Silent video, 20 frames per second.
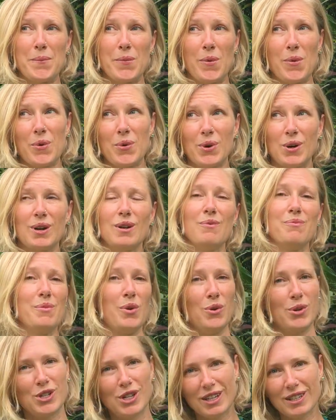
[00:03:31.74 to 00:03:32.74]
more
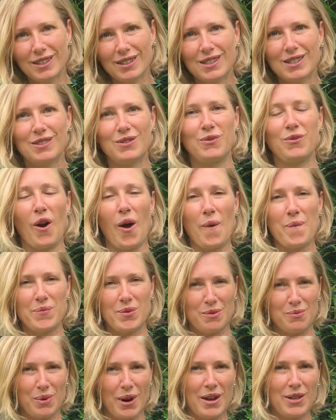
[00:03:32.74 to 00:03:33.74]
emotions from
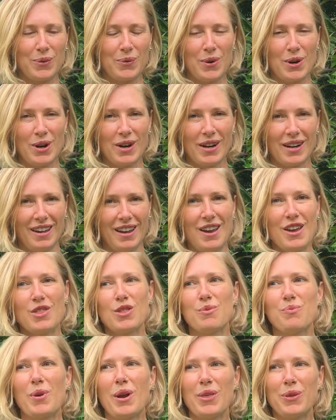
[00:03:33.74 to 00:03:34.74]
the breath work.
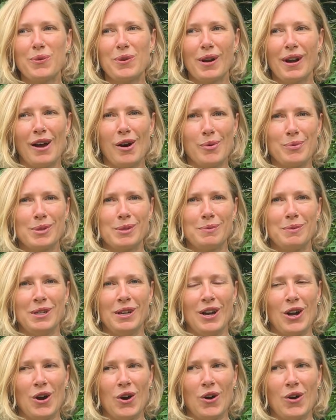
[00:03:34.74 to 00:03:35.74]
The breath work helps
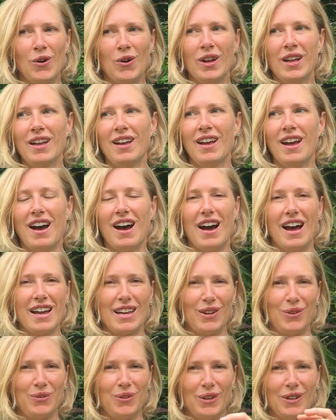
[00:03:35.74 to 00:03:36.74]
me go, I
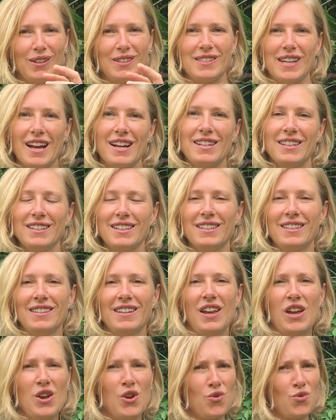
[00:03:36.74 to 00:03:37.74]
can feel sadness,
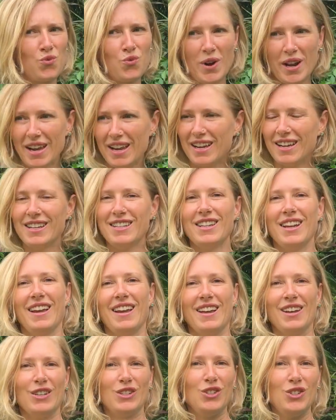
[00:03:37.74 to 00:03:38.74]
rage,
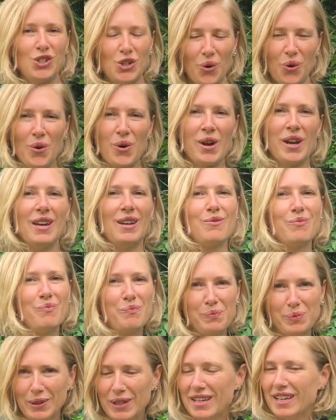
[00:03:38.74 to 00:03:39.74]
joy,
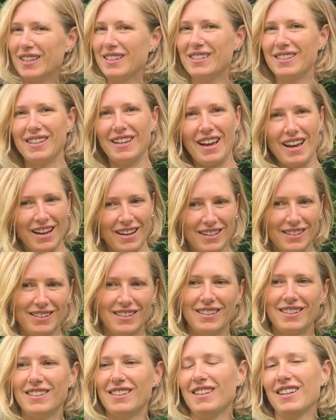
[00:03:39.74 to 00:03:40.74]
bliss,
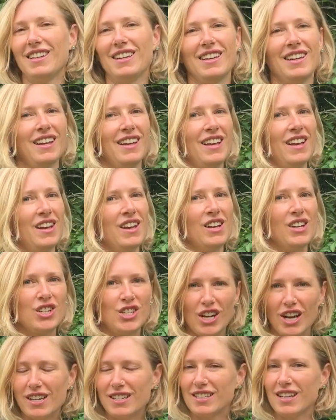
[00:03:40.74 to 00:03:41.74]
ecstasy,
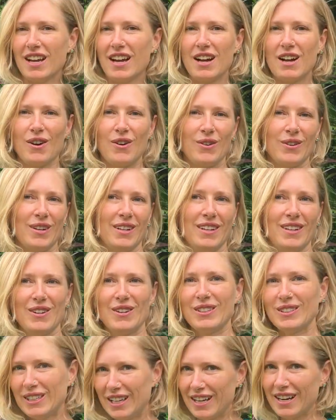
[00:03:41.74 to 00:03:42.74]
shut down,
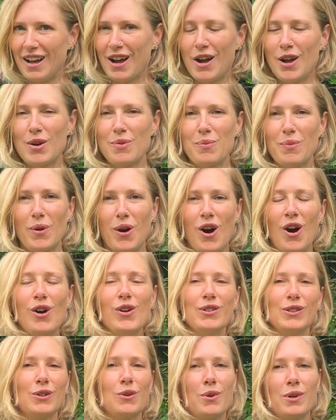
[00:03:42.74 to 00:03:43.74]
lit up,
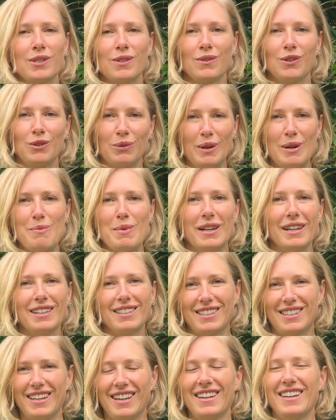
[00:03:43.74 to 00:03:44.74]
all in the course of three
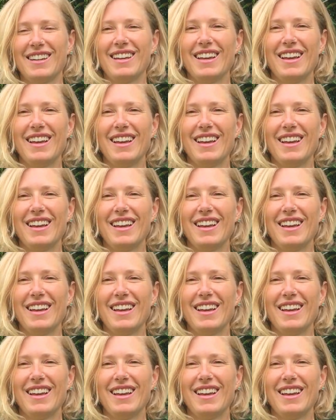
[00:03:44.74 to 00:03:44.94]
minutes.